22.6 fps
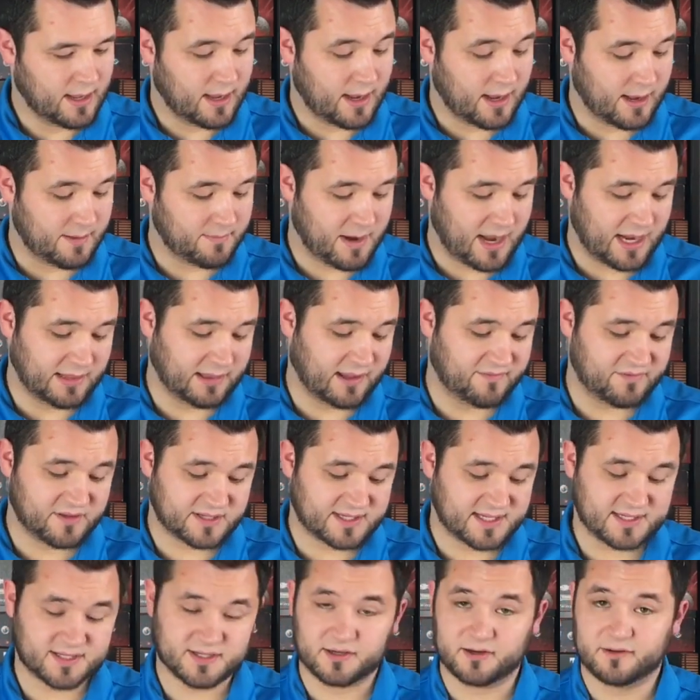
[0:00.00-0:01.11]
I love this
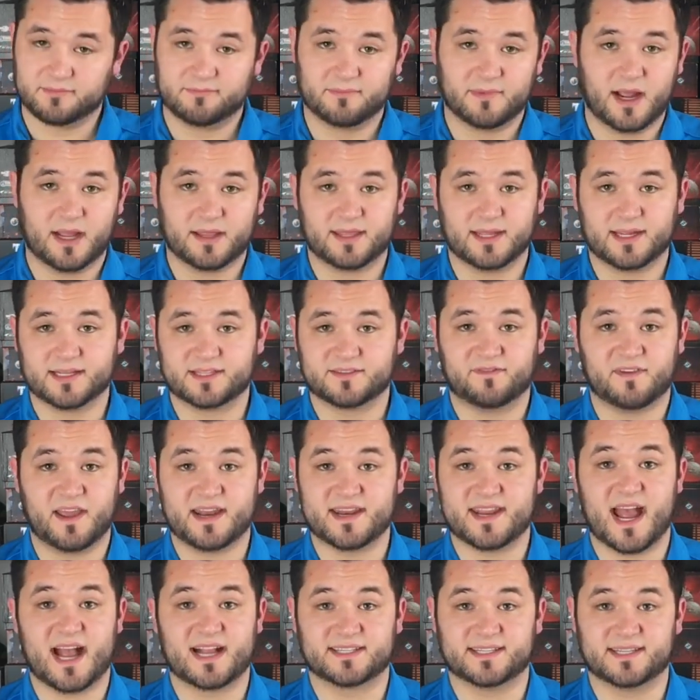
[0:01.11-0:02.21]
insert. I think it's
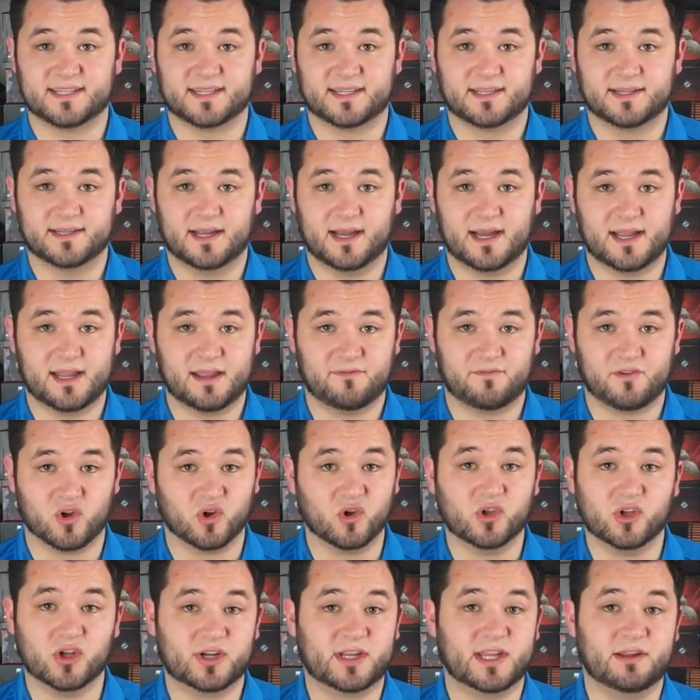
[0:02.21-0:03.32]
fantastic. If
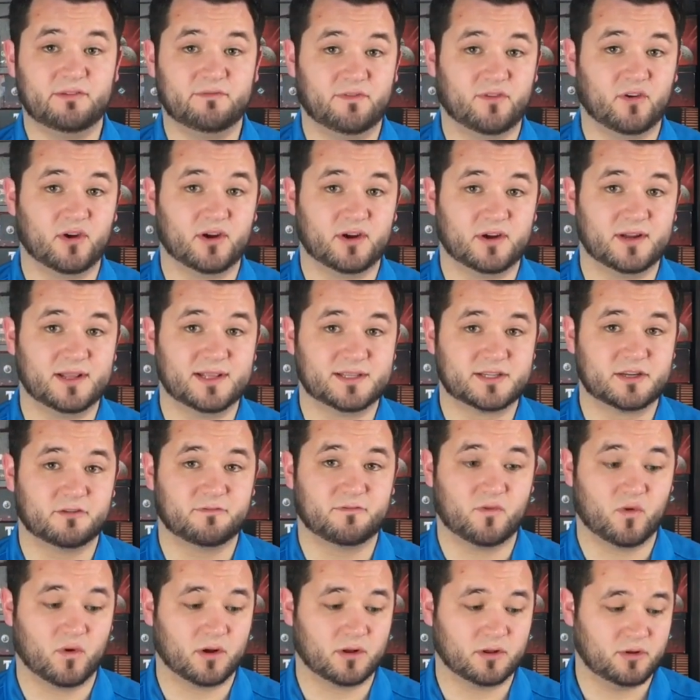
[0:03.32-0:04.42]
you're looking for a good insert
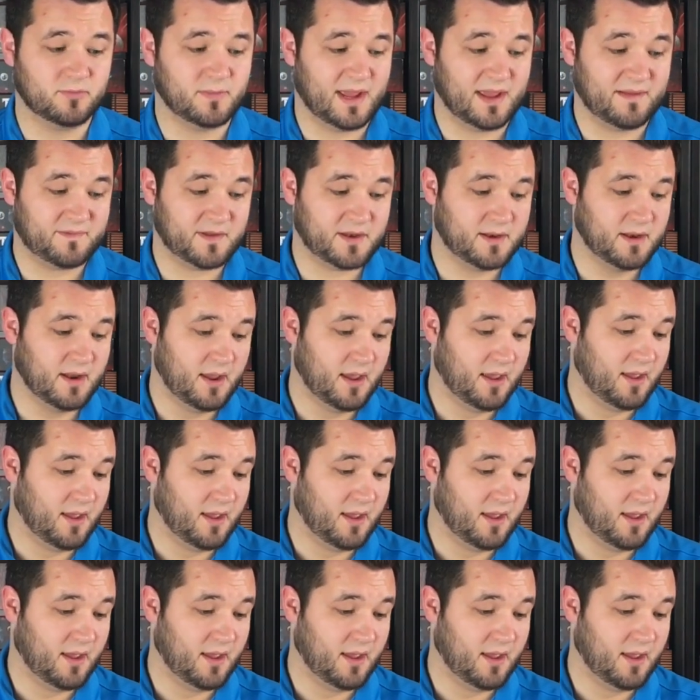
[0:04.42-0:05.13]
for Gloomhaven,